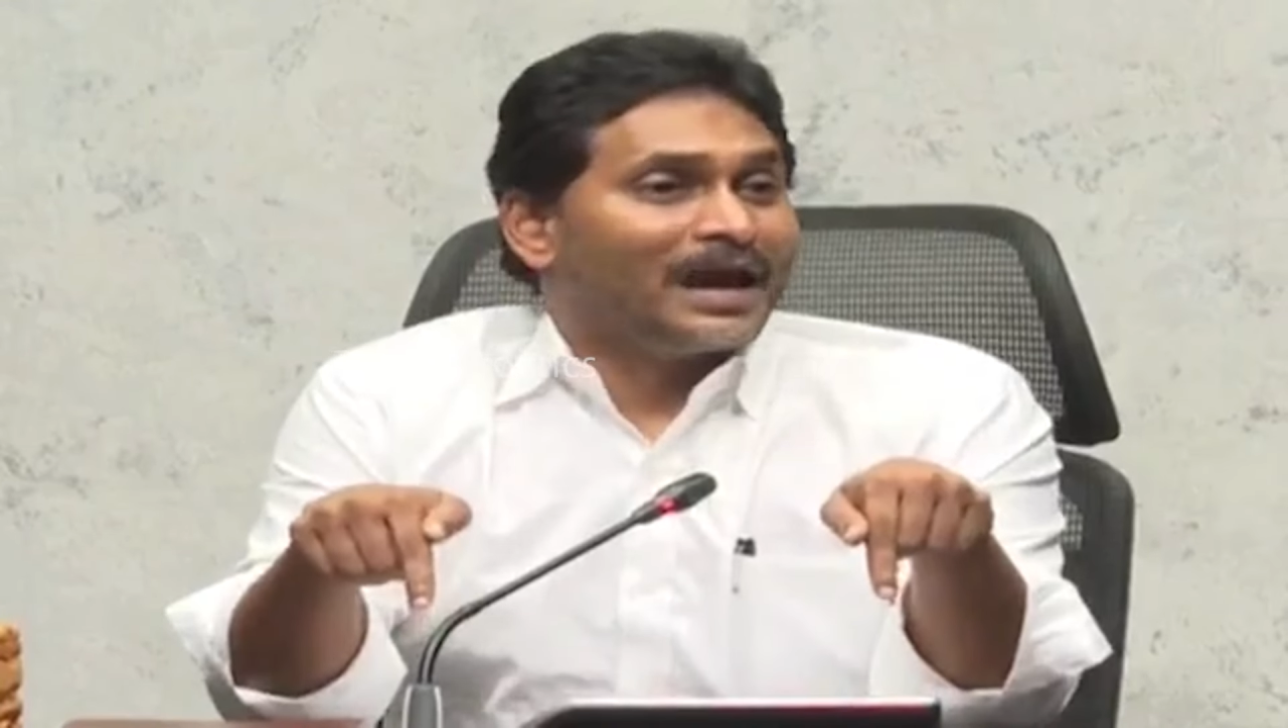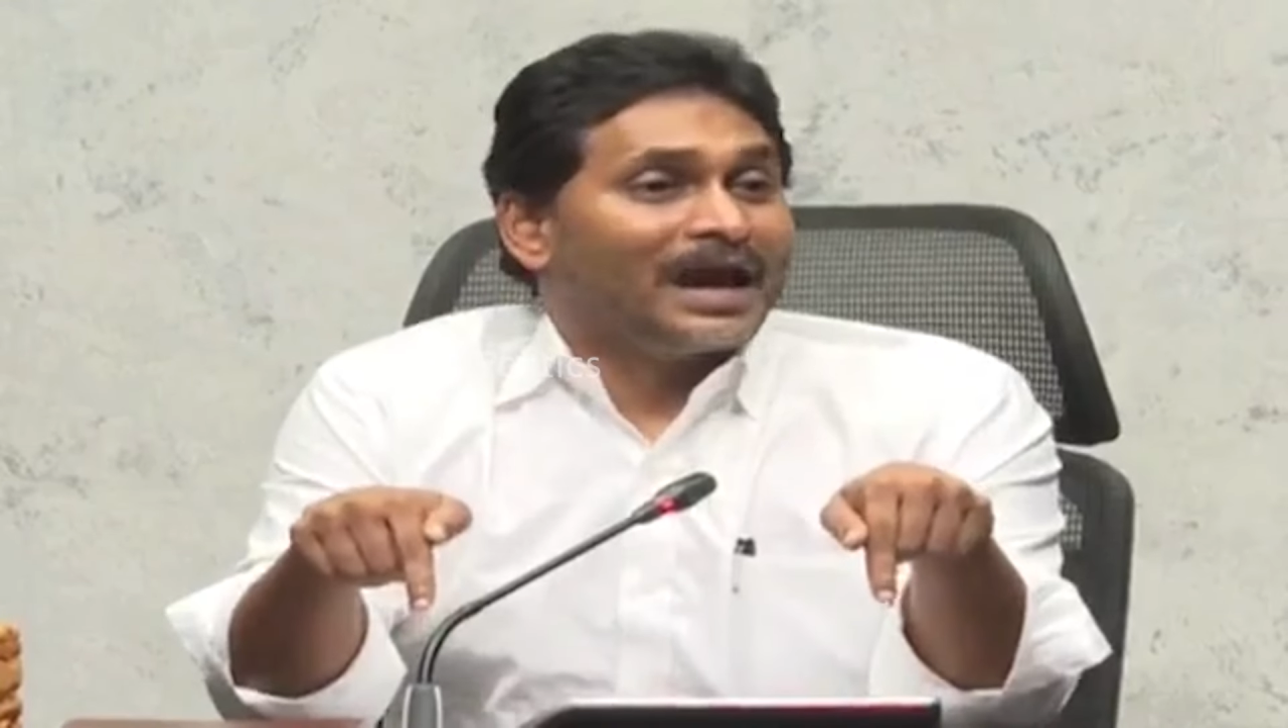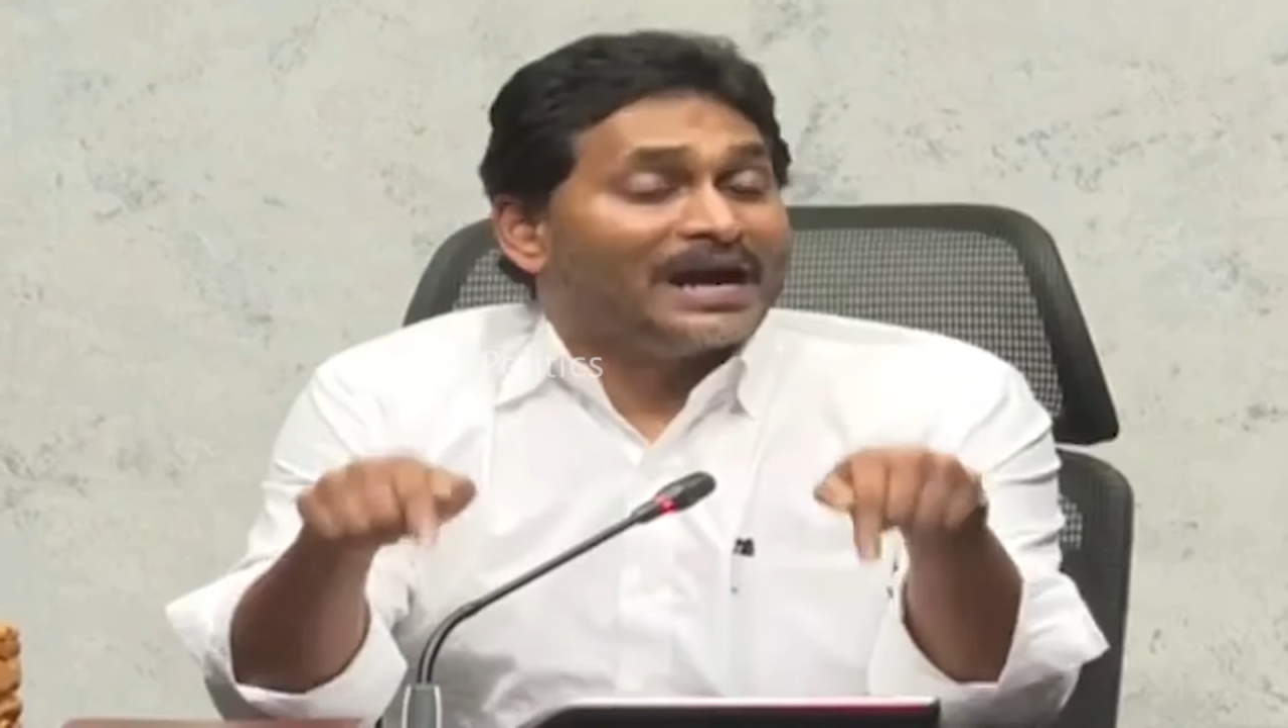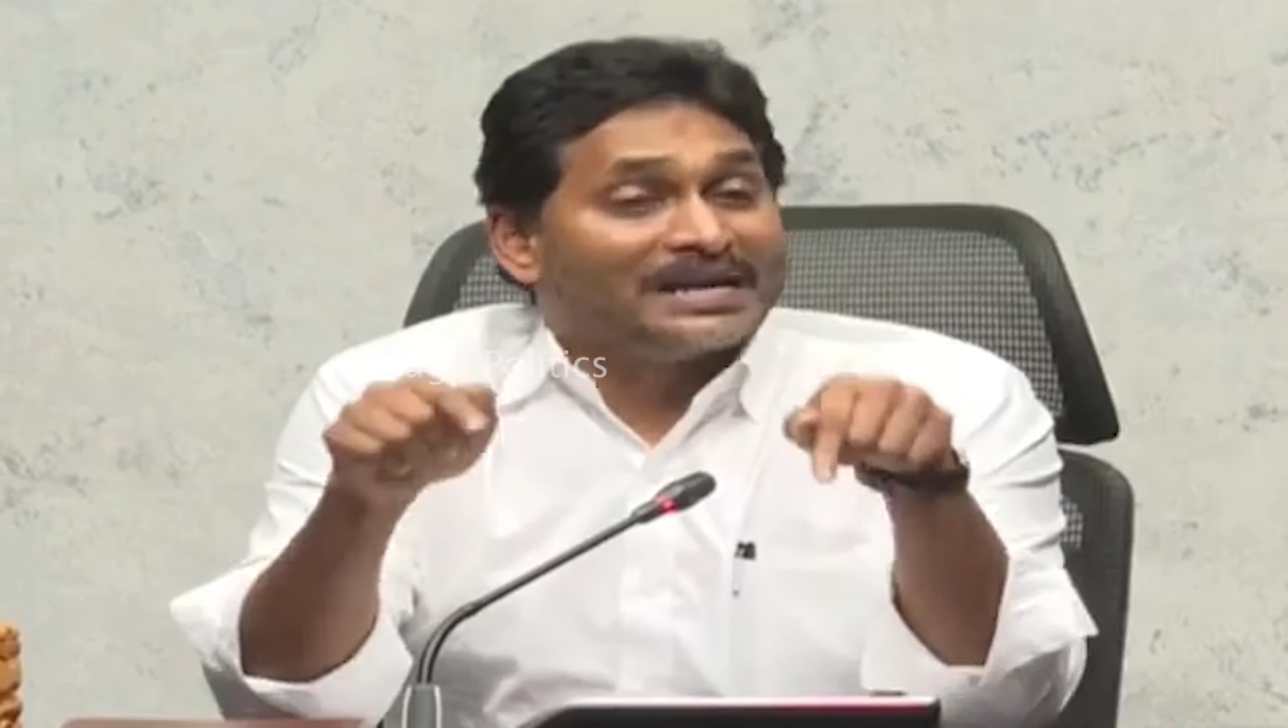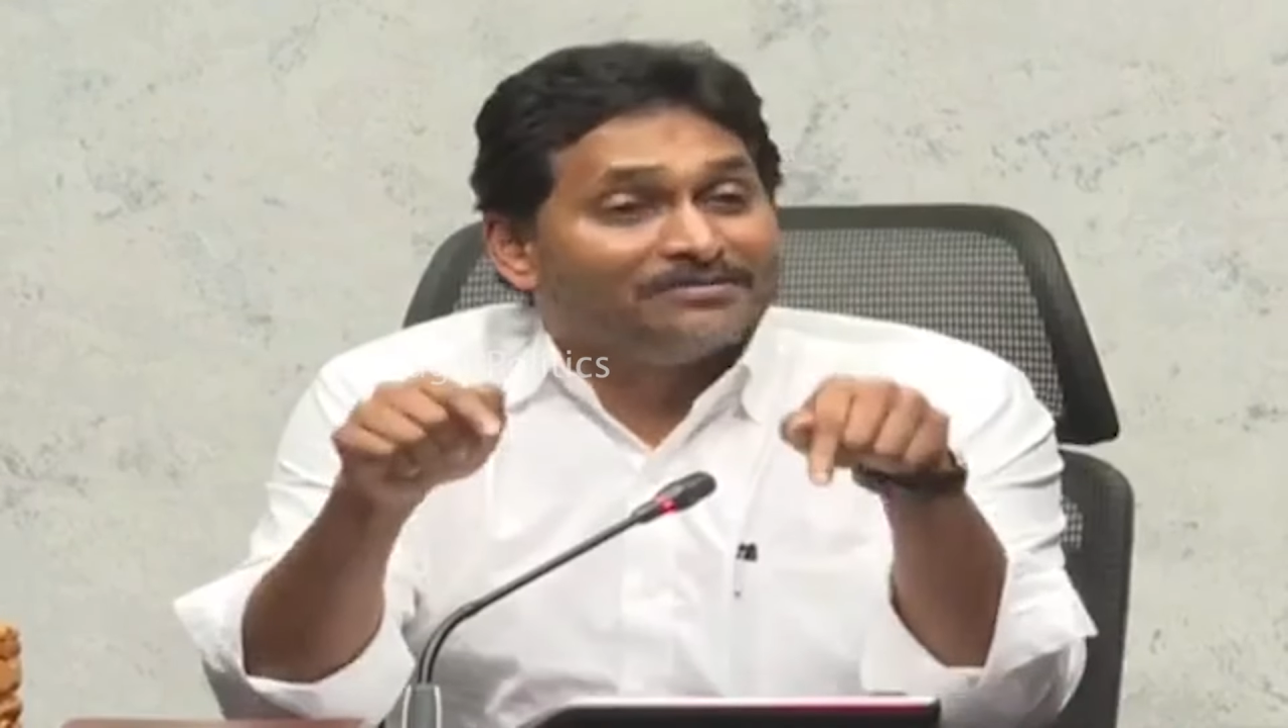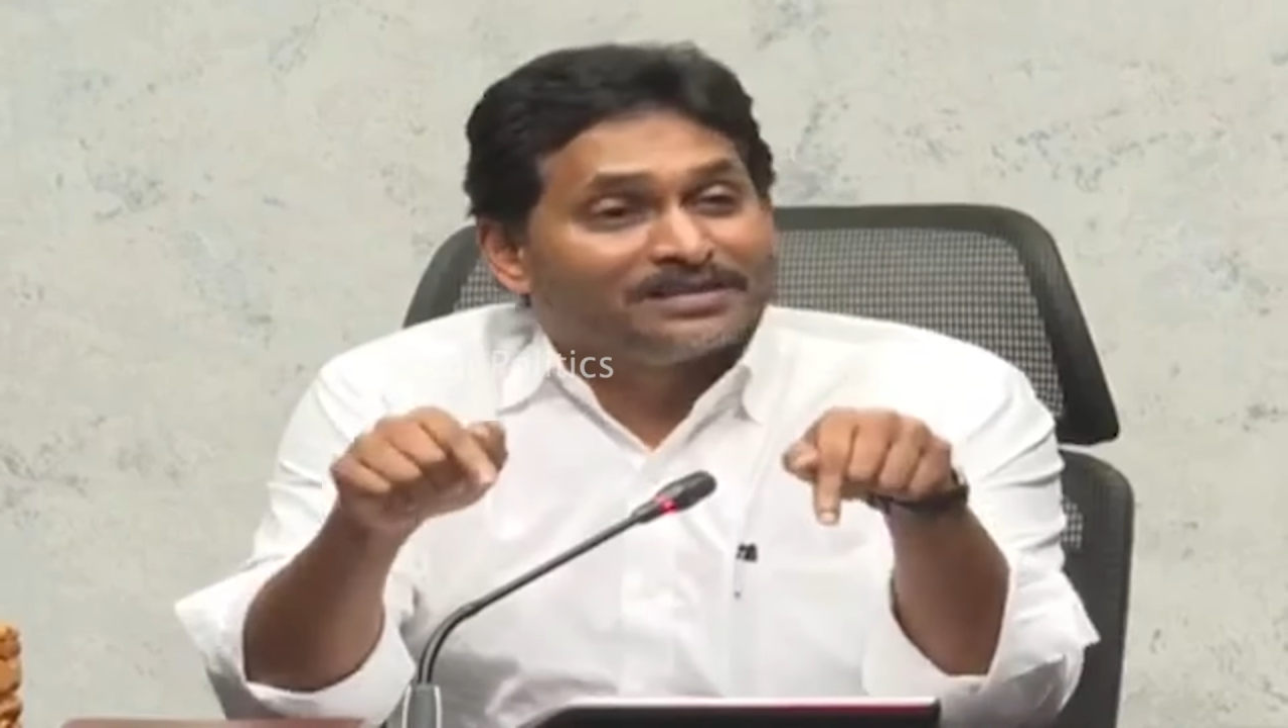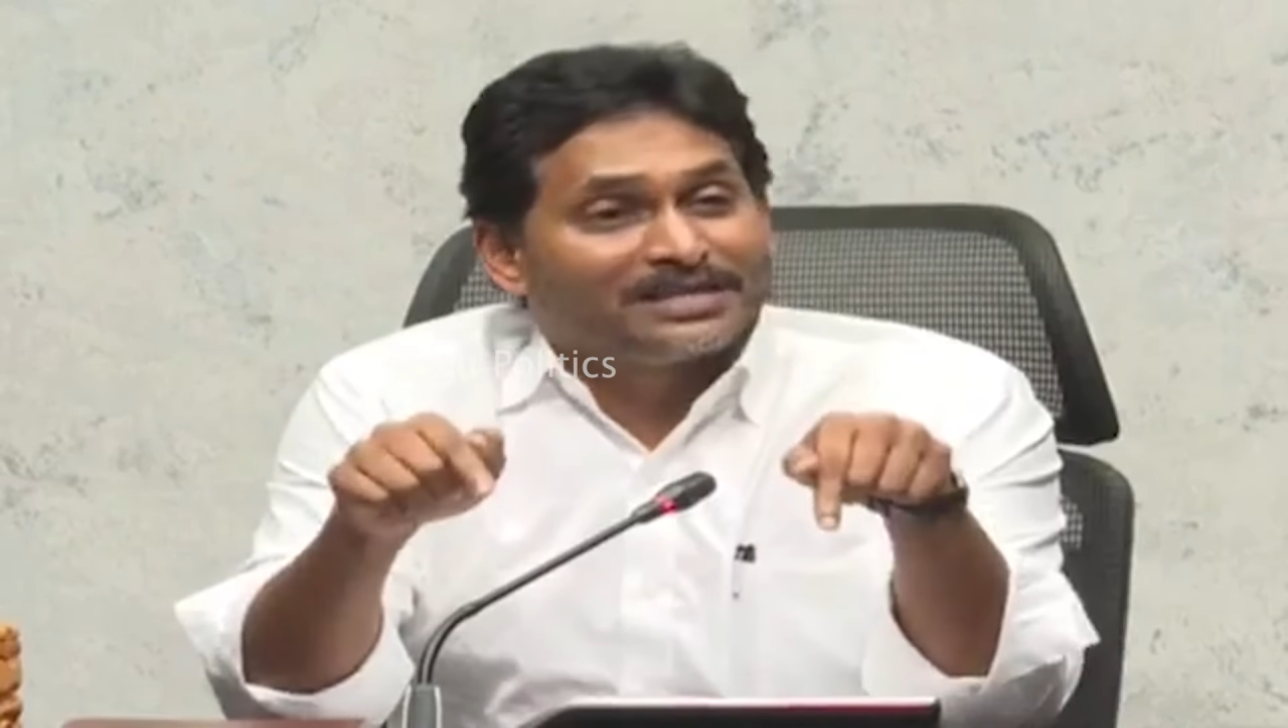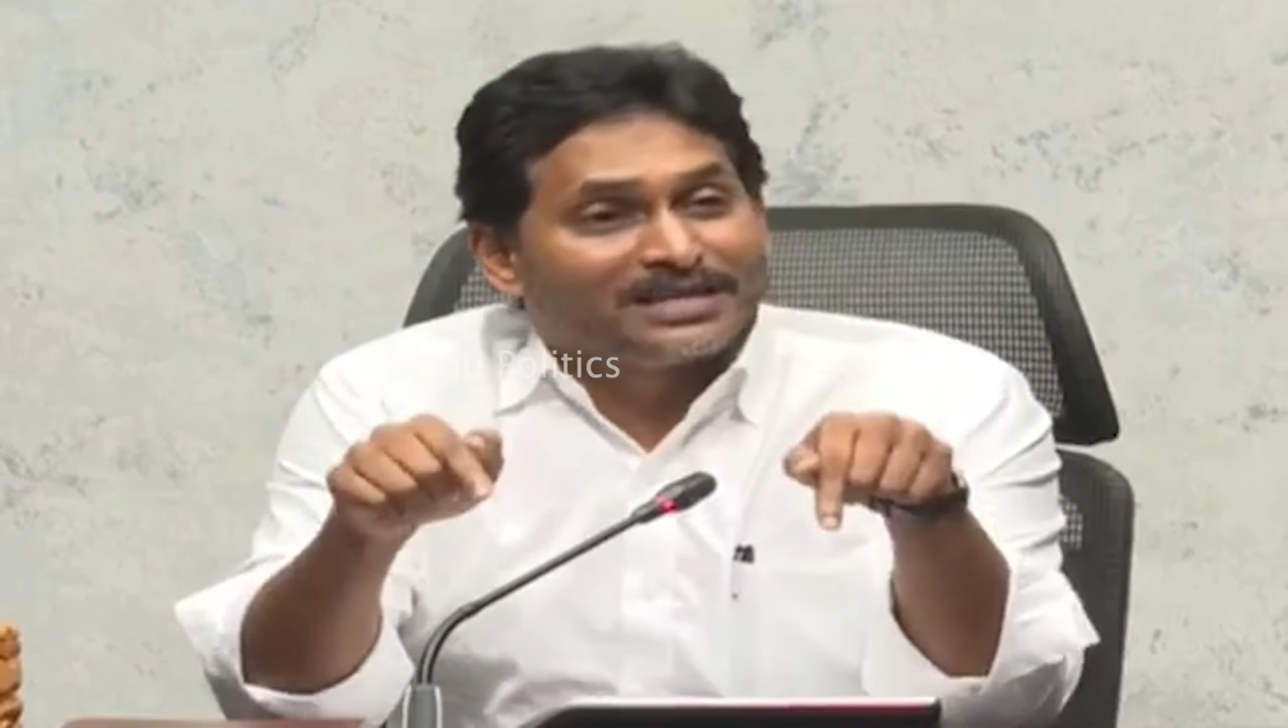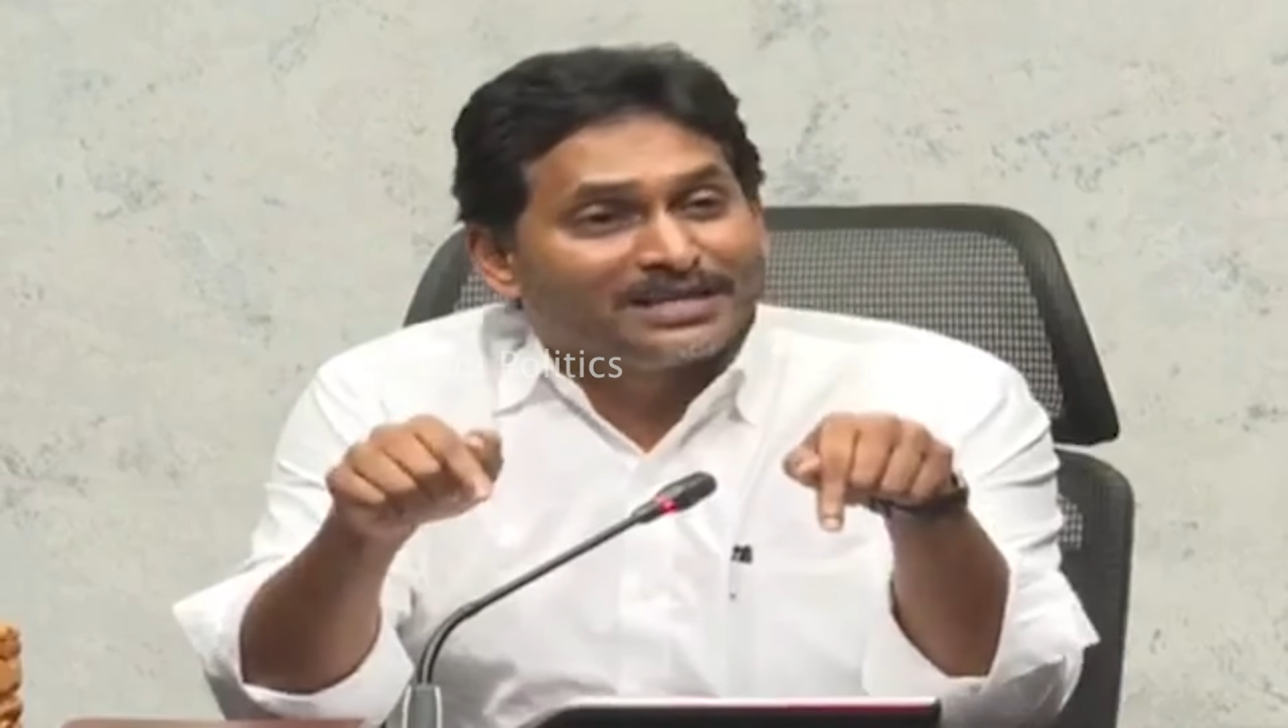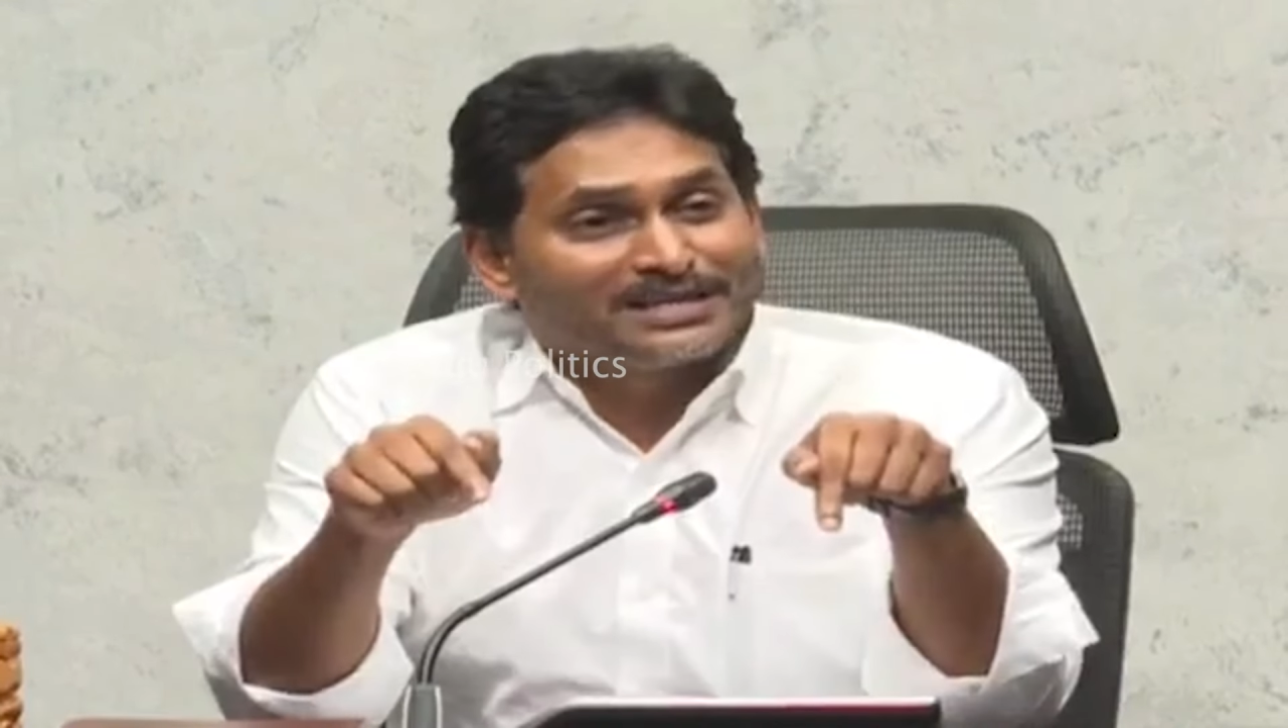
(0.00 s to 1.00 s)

And everything